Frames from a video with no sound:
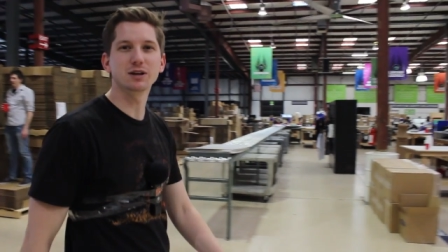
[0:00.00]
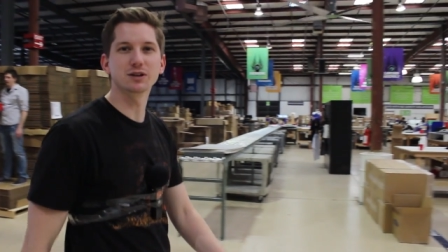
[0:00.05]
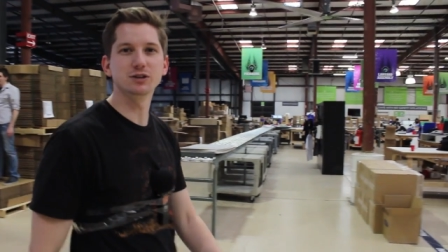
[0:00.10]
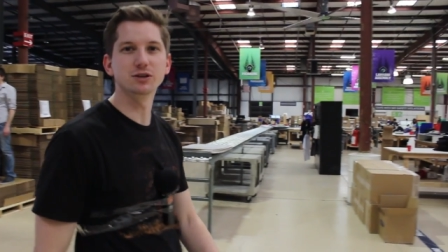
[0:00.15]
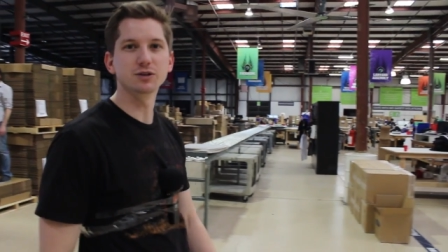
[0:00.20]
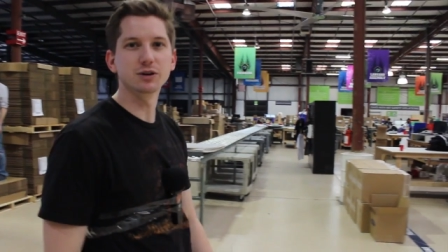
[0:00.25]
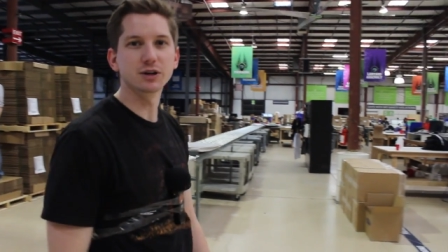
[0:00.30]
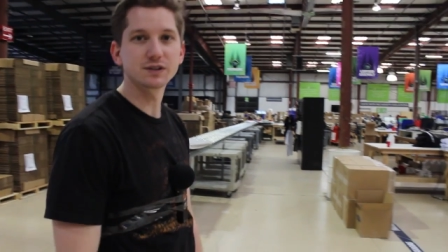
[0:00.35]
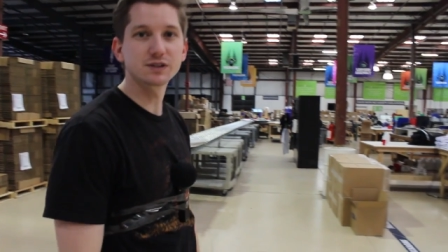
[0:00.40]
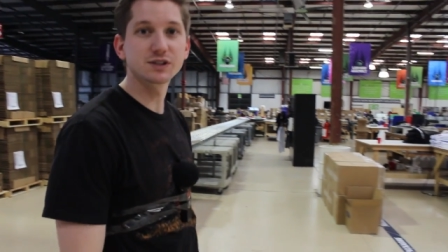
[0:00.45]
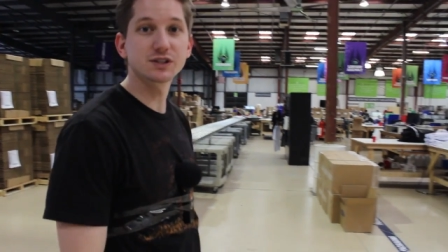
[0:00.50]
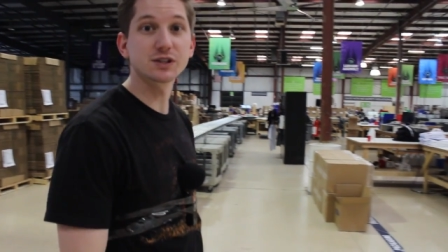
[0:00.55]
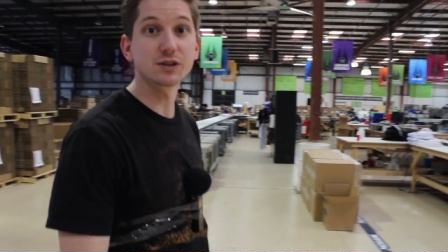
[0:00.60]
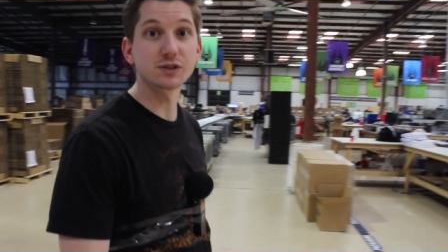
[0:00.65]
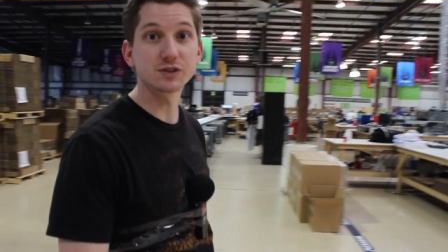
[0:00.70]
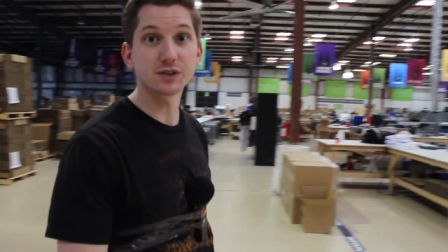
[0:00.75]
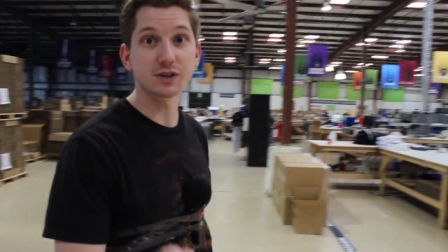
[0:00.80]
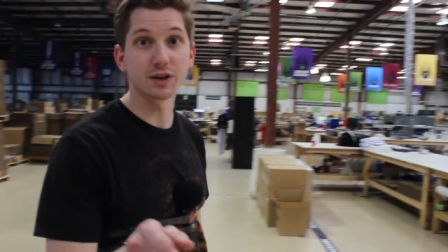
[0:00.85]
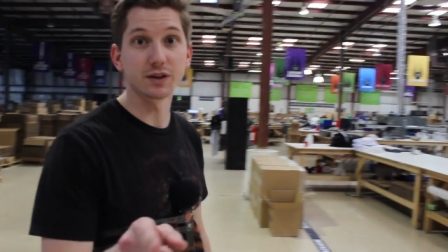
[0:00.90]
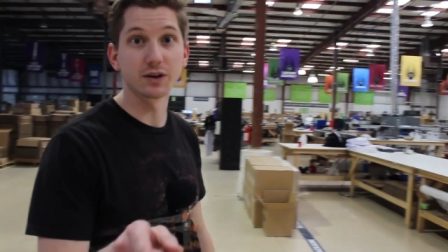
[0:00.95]
could do it.
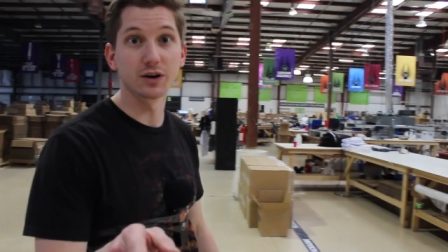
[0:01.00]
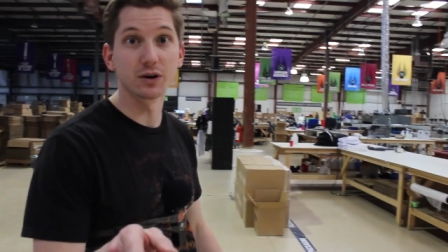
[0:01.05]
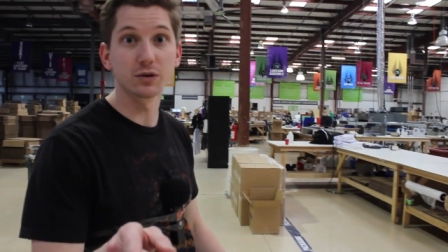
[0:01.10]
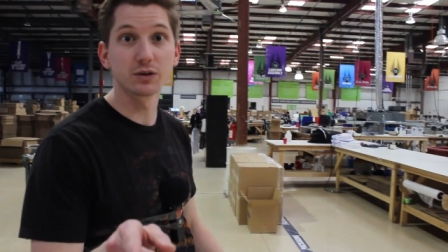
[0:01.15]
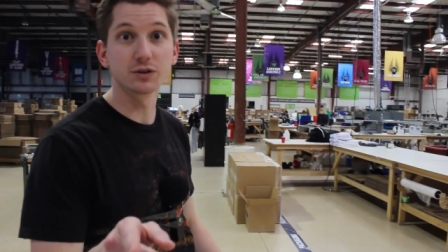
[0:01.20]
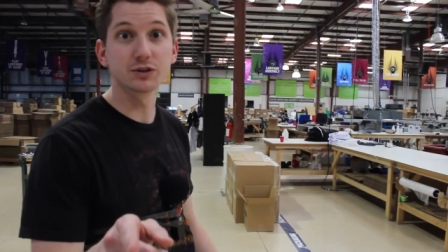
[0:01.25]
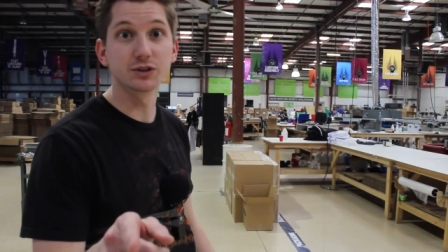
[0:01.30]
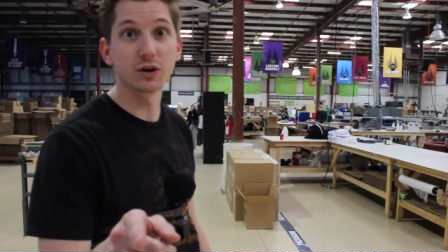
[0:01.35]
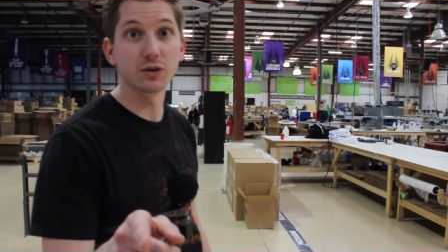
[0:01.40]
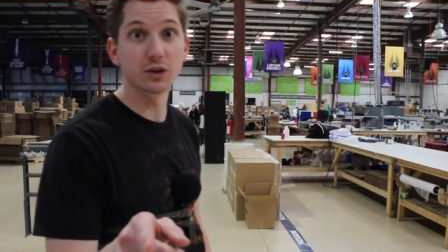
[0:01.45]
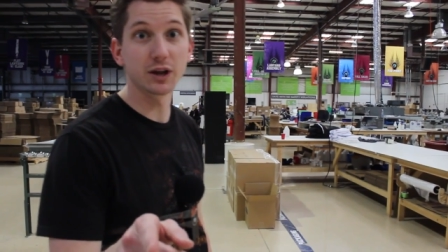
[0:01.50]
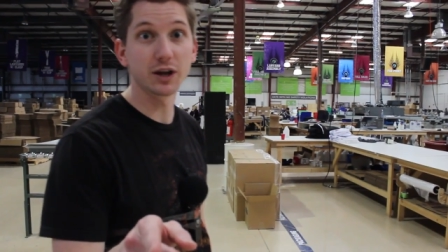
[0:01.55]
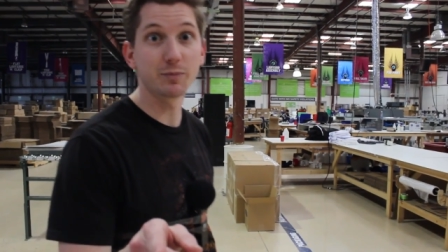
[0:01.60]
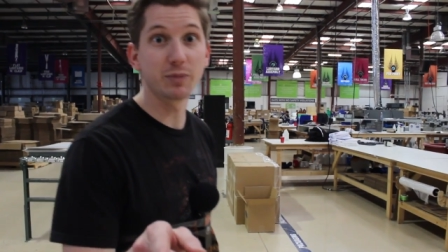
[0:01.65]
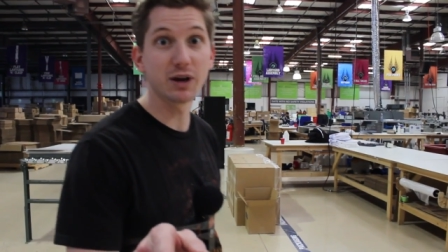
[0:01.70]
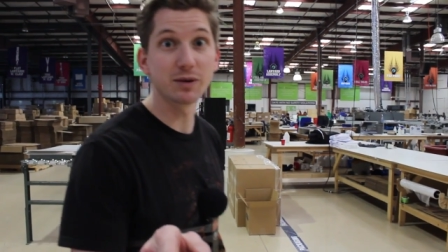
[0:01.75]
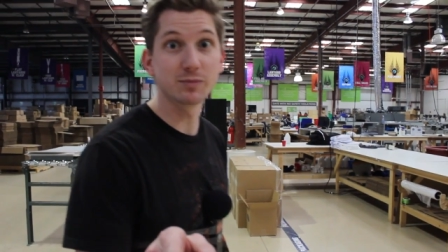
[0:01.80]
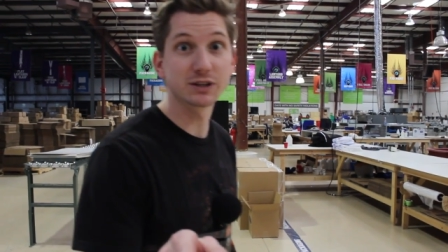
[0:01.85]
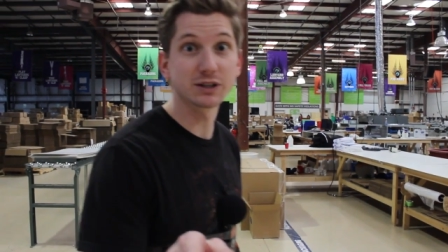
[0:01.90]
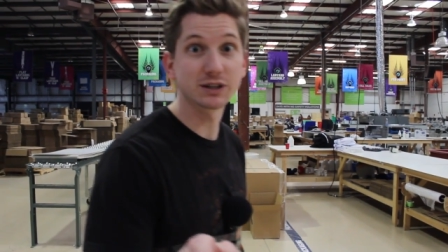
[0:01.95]
Seriously though, don't let
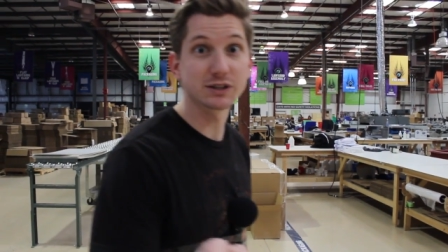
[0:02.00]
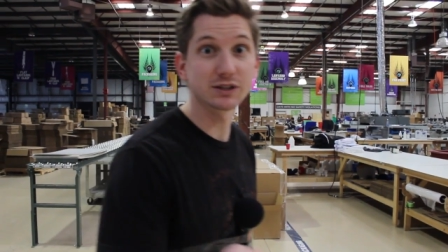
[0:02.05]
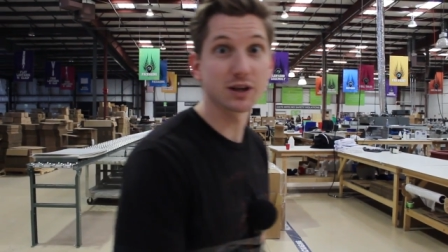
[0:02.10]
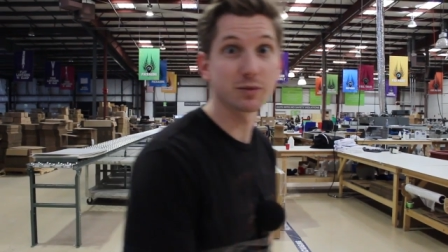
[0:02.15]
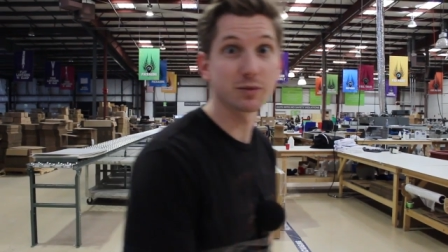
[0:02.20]
a baby touch